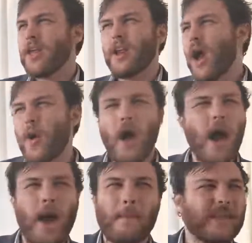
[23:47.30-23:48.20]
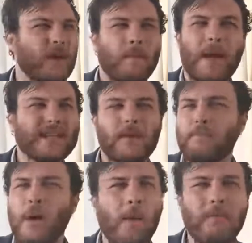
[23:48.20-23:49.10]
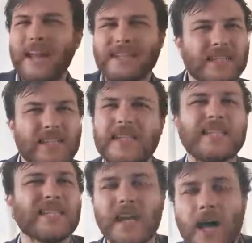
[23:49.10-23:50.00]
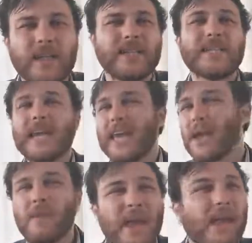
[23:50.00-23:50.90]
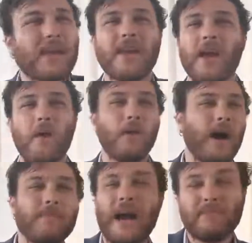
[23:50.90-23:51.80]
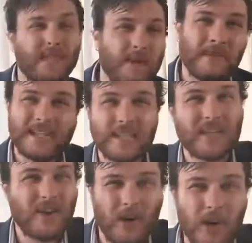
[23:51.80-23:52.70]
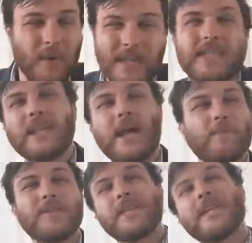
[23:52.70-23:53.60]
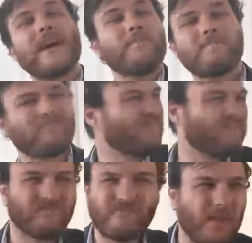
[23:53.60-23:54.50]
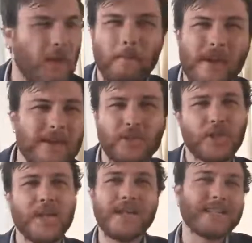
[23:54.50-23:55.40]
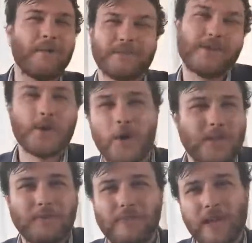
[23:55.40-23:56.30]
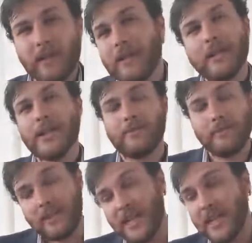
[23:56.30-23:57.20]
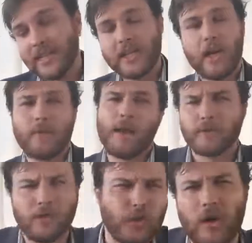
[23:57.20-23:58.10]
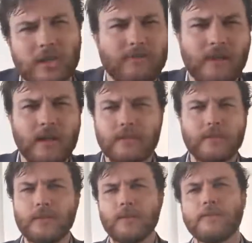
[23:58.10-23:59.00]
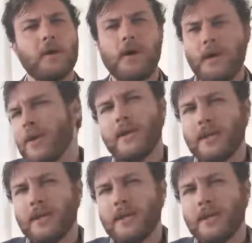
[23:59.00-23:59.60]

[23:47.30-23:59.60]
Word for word: you know, uh, as a as a publicity stunt, as a gimmick, you know, I'm, I'm Dick Masterson, Hollywood E celebrity, I'm Big Cheese, I was on Dr. Phil 15 years ago, but I was on Dr. Phil, you know, uh,